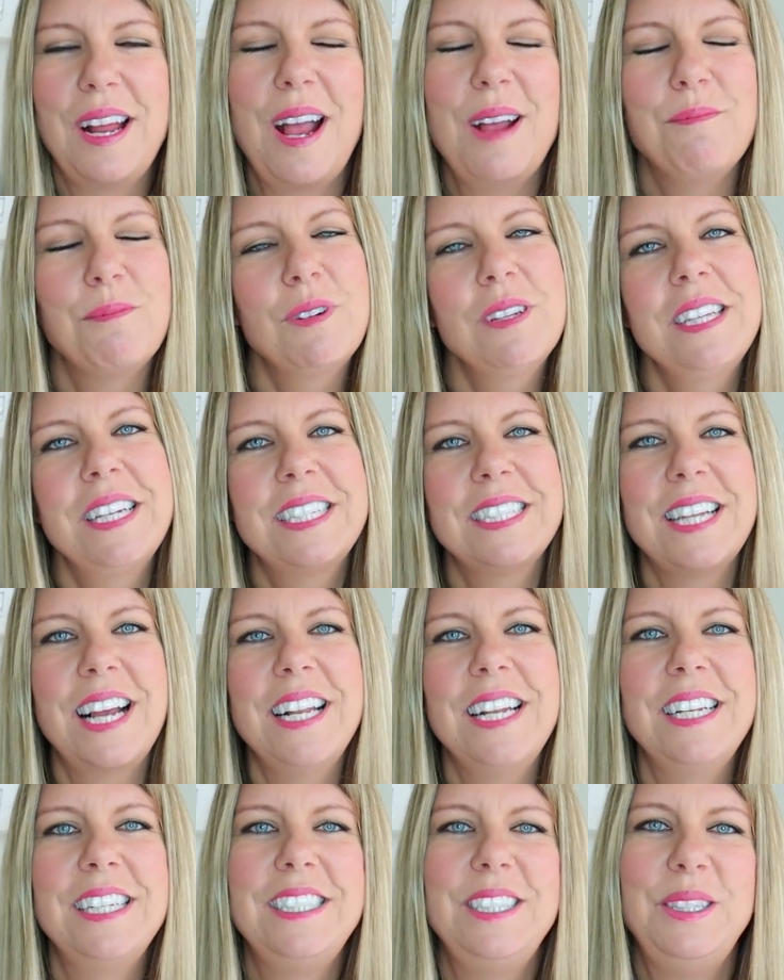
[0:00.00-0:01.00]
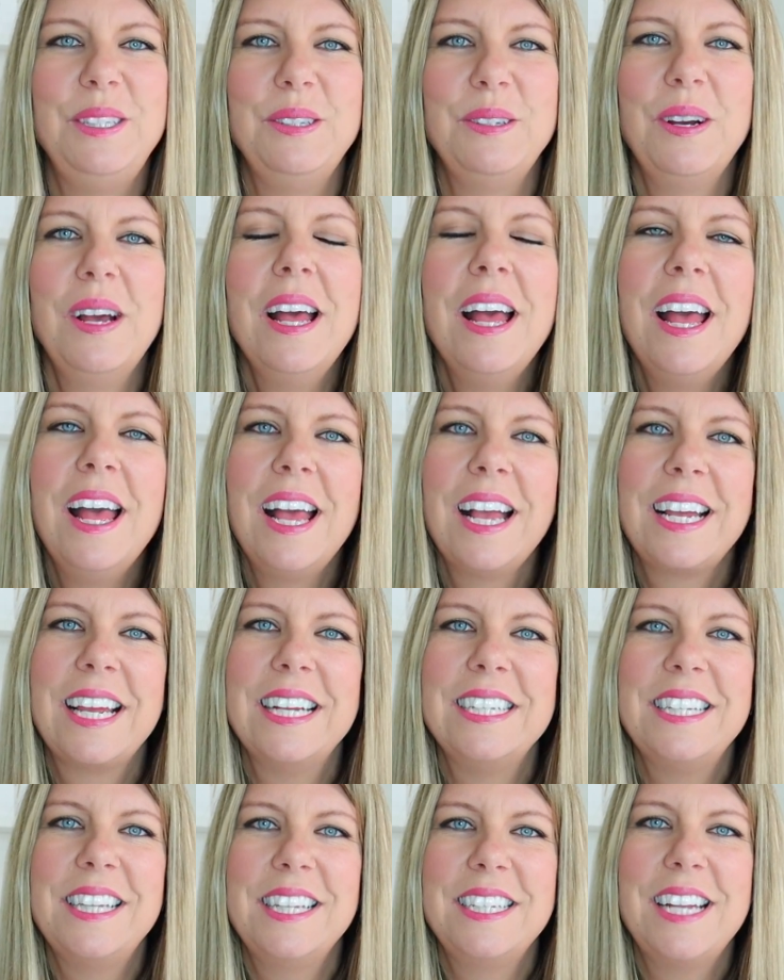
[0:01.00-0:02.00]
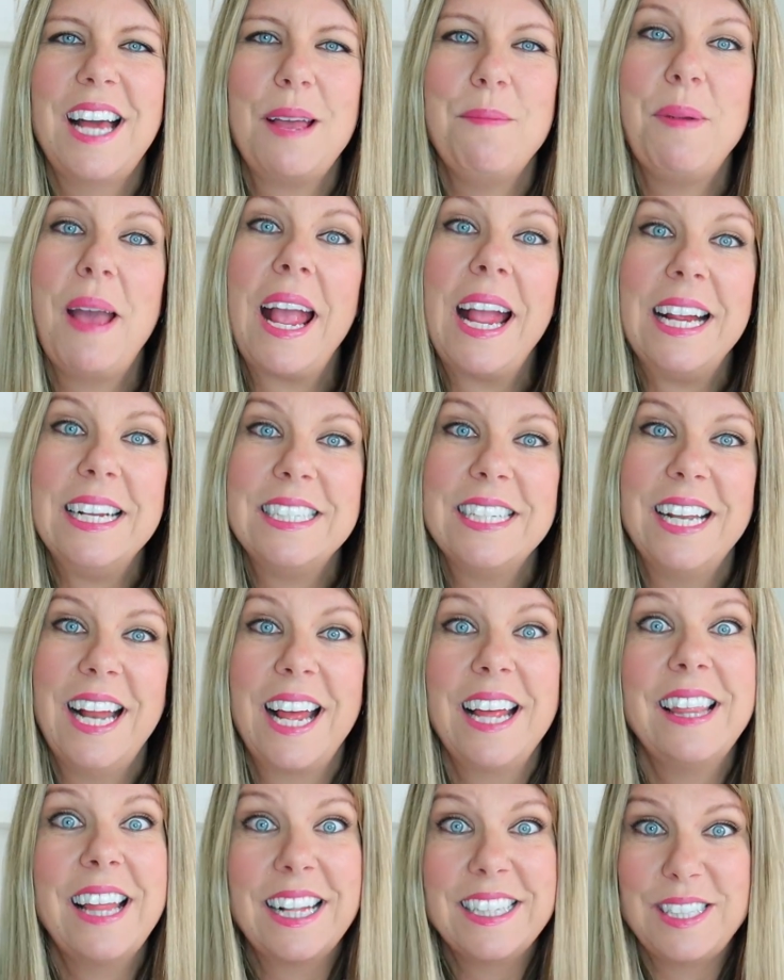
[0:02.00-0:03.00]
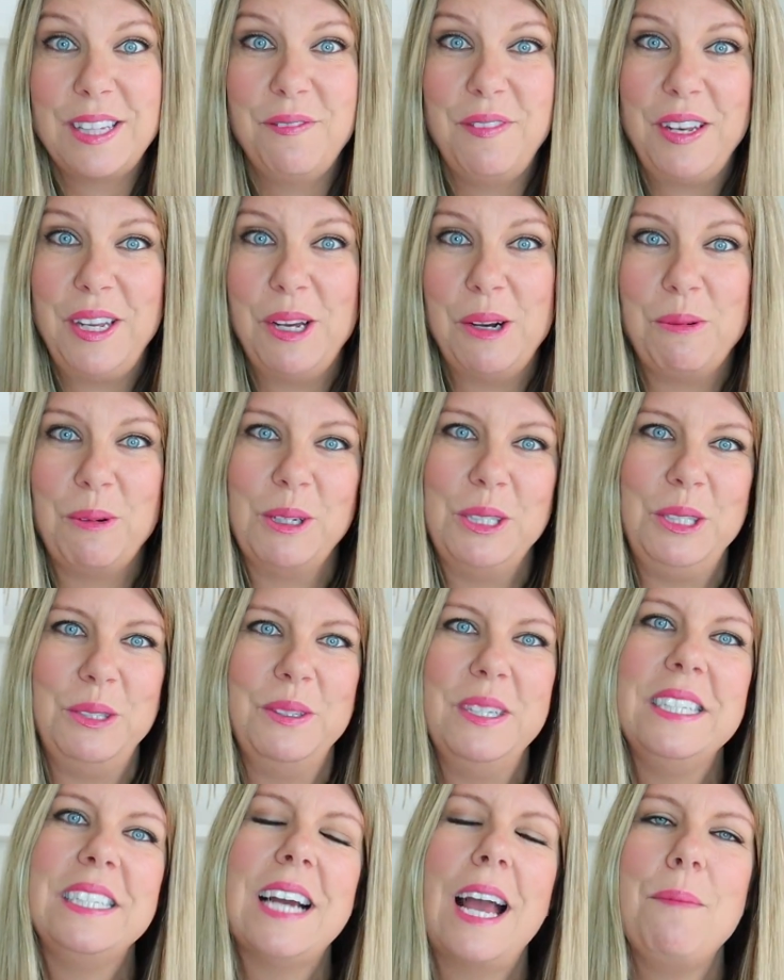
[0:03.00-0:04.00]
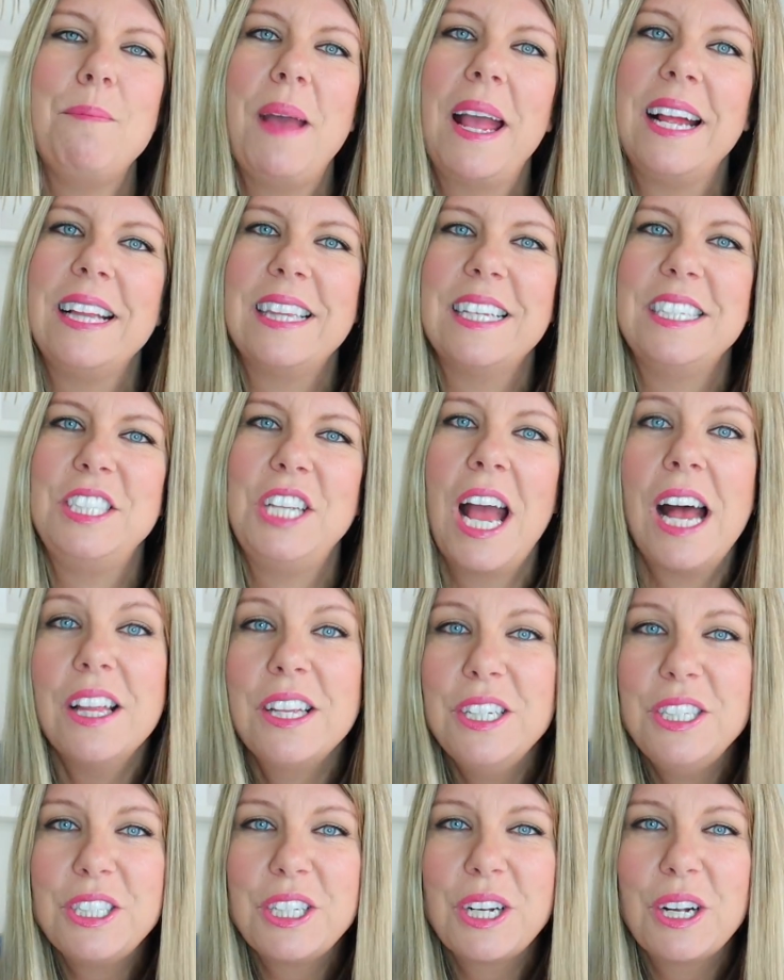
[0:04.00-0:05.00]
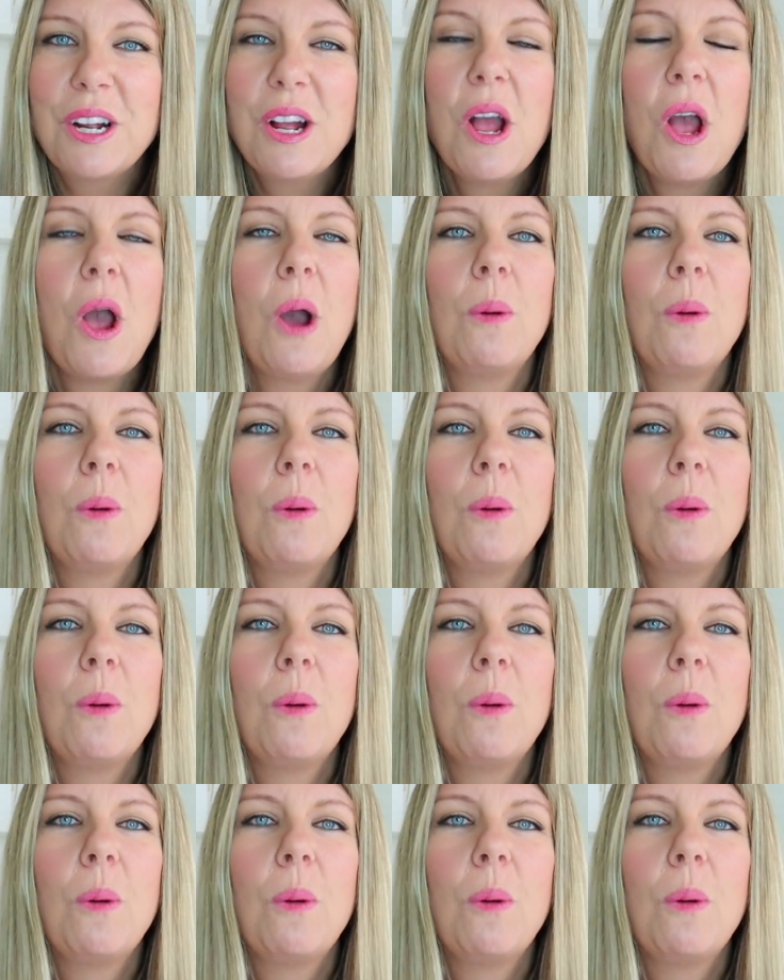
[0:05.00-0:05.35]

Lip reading: I'm really excited to get to the type 8 today. That's the video we're doing, type 8, the Challenger.